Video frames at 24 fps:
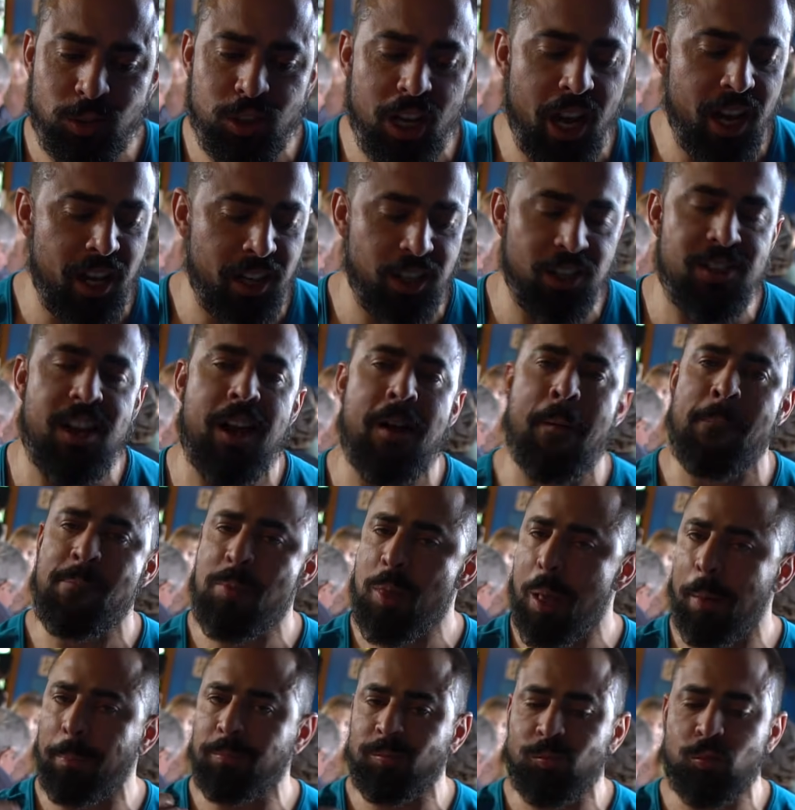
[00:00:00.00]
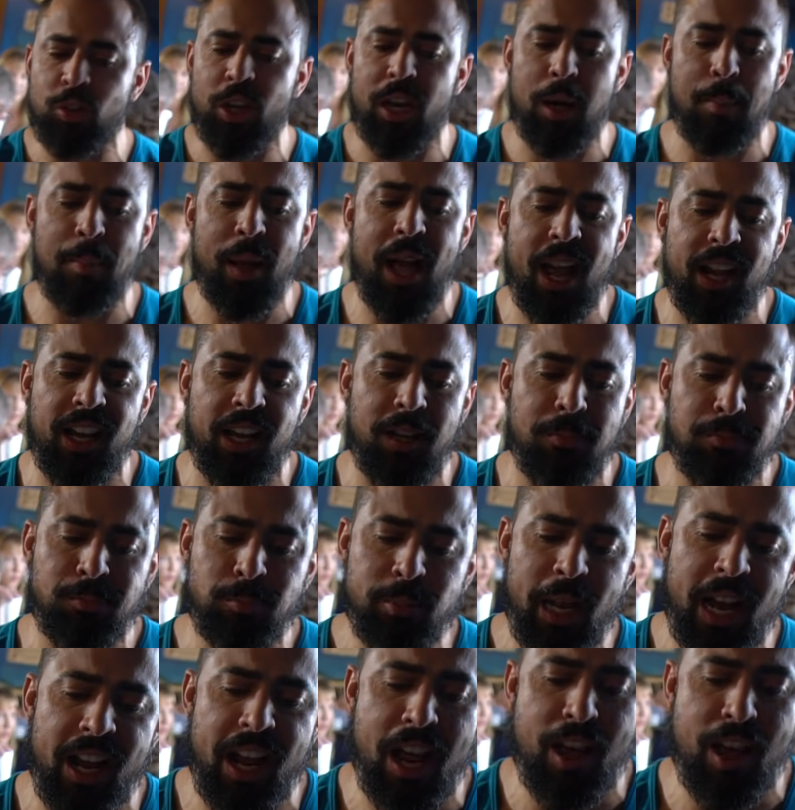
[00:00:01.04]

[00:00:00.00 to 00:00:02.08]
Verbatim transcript: you go. Gotta, you gotta, you gotta pack it. Pack